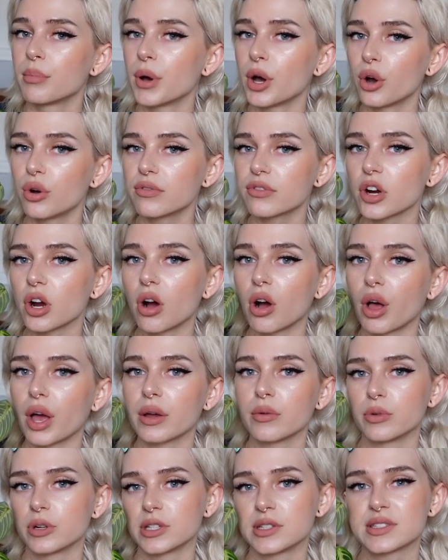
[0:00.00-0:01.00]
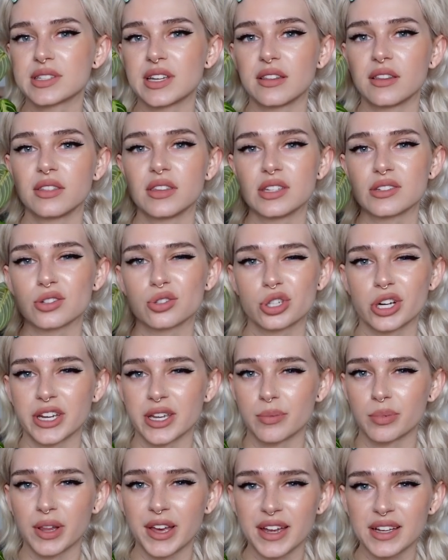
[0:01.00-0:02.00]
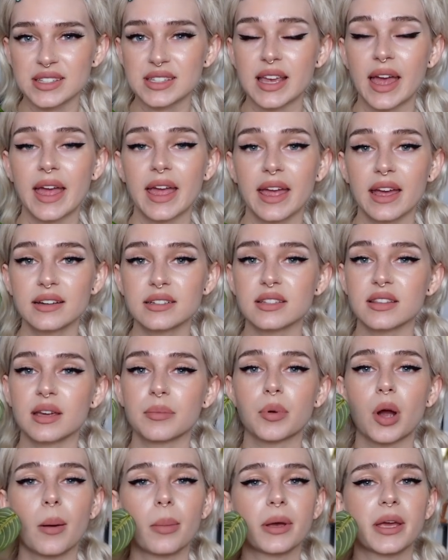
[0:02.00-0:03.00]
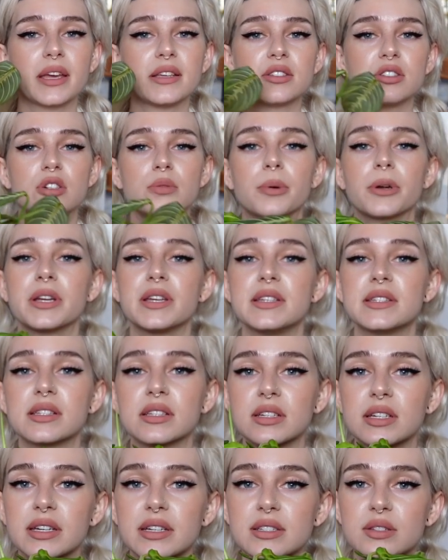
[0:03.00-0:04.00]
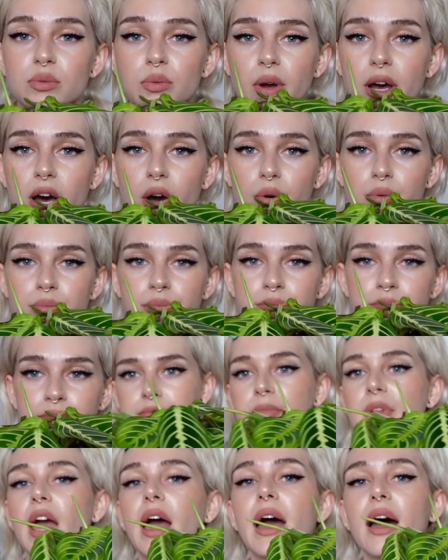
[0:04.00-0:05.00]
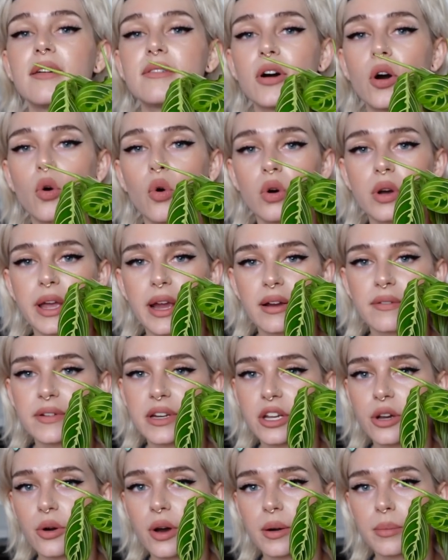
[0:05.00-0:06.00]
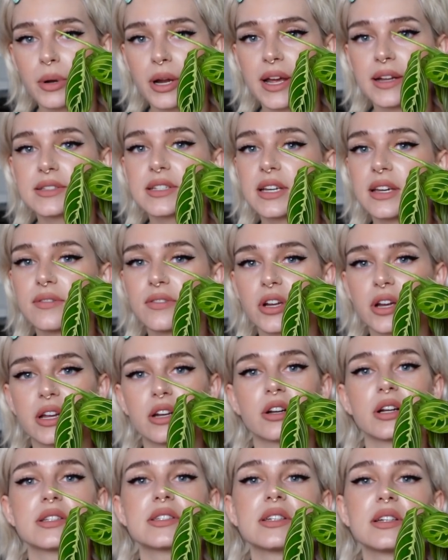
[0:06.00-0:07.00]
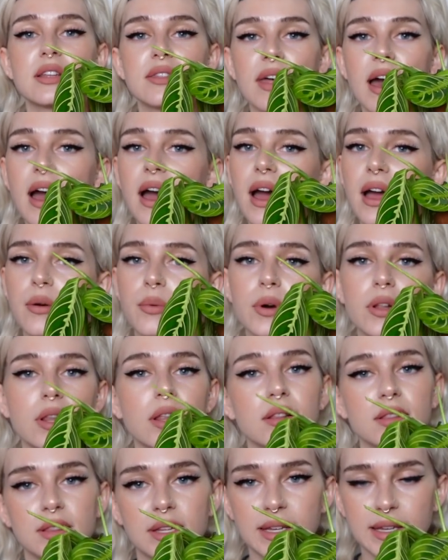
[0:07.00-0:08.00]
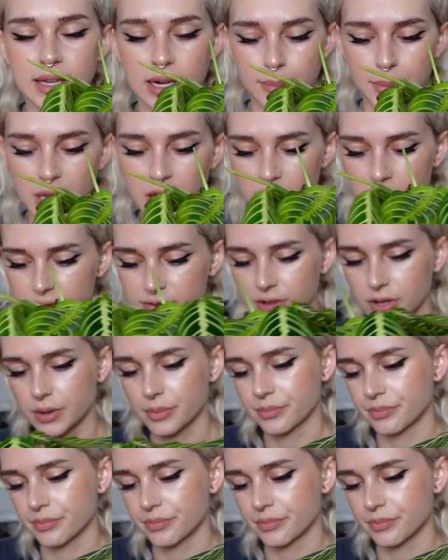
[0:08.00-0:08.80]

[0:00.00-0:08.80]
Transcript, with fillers: But overall, I wouldn't say that these are tricky plants, and they propagate super easily as well. I have a whole care video on Maranta if you're interested in that. I will link it above.